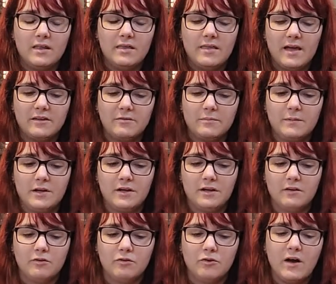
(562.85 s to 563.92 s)
that's
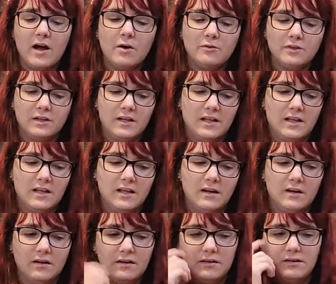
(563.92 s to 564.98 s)
being grounded
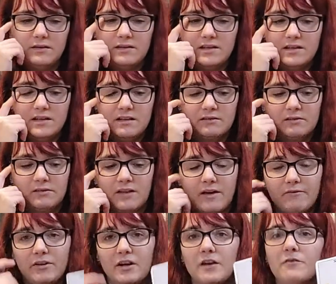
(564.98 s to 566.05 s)
in the
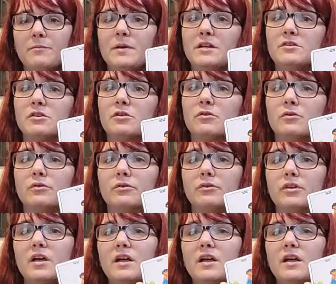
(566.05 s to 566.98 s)
Seven of Pentacles.